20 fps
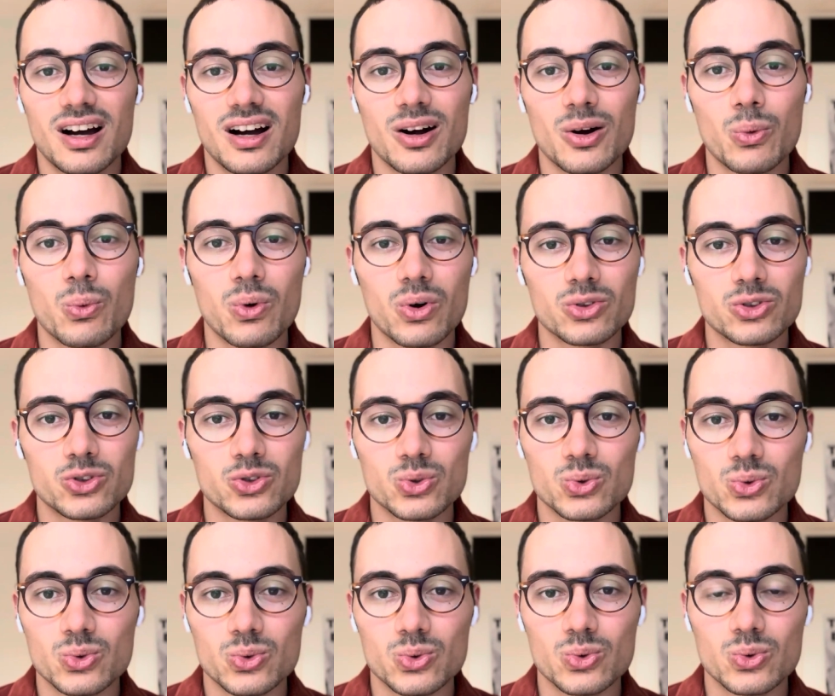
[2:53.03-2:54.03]
want
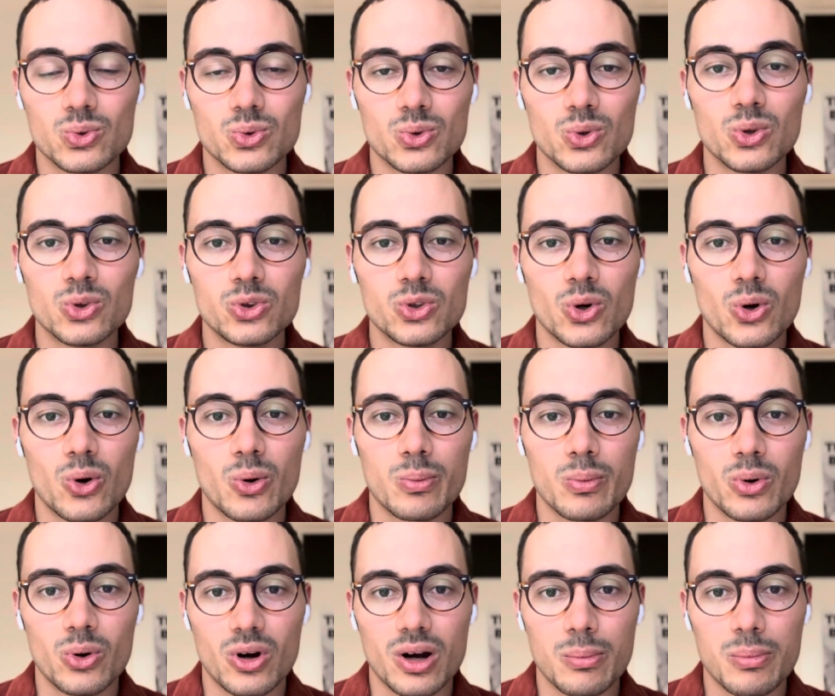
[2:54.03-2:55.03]
to know
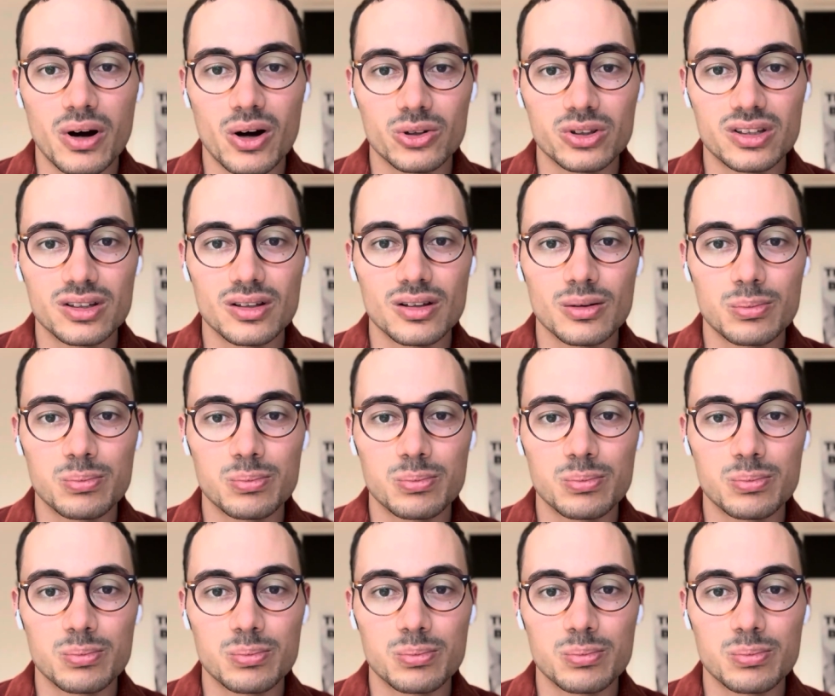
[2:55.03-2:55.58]
more about the